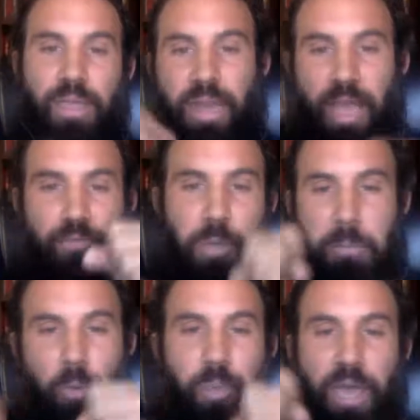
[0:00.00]
and then have
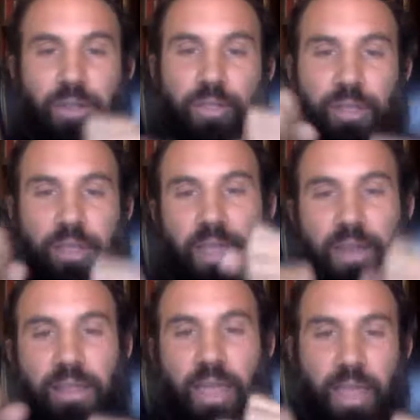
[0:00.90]
people pedal
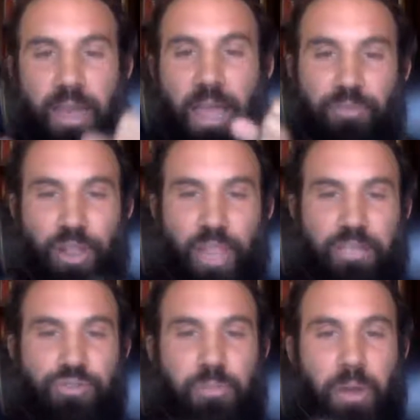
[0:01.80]
and, and have an
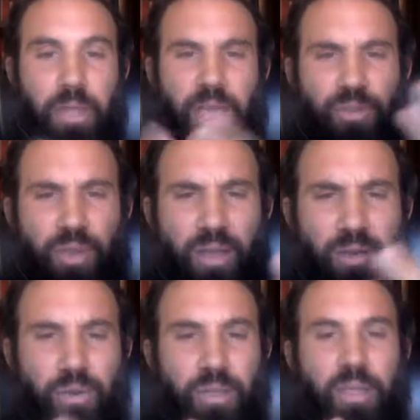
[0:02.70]
electric bike. I don't know.